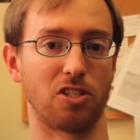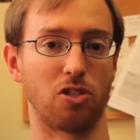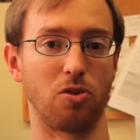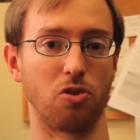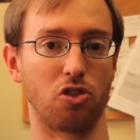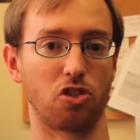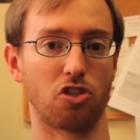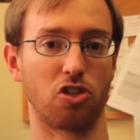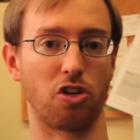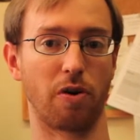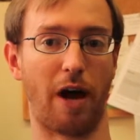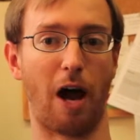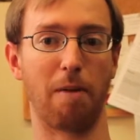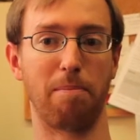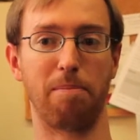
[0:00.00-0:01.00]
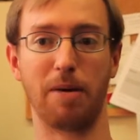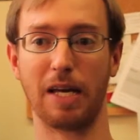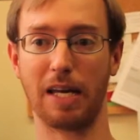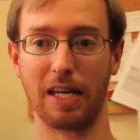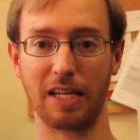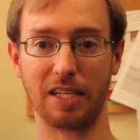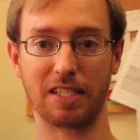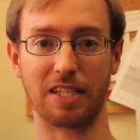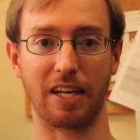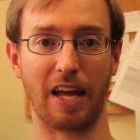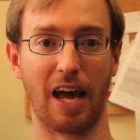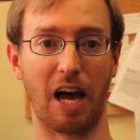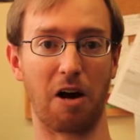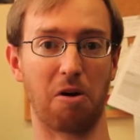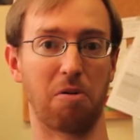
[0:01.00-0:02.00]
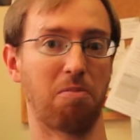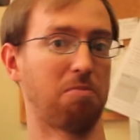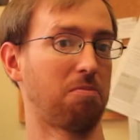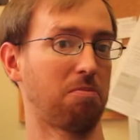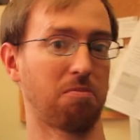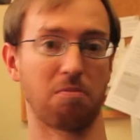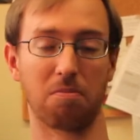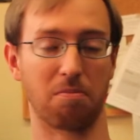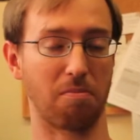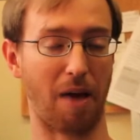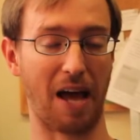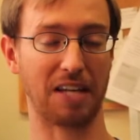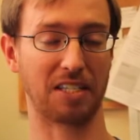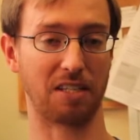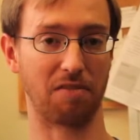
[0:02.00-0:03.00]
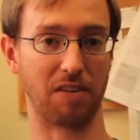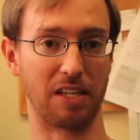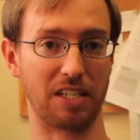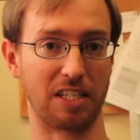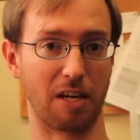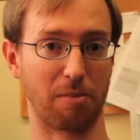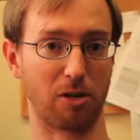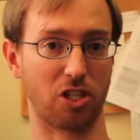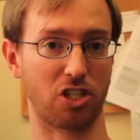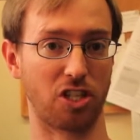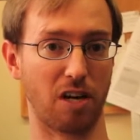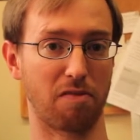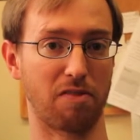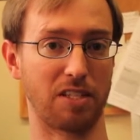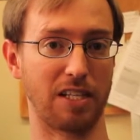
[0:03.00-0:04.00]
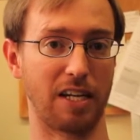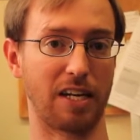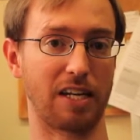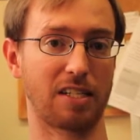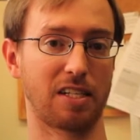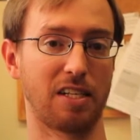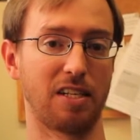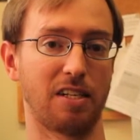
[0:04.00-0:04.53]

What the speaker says: So you just know how big it is and how massive it is, how much stuff is in it.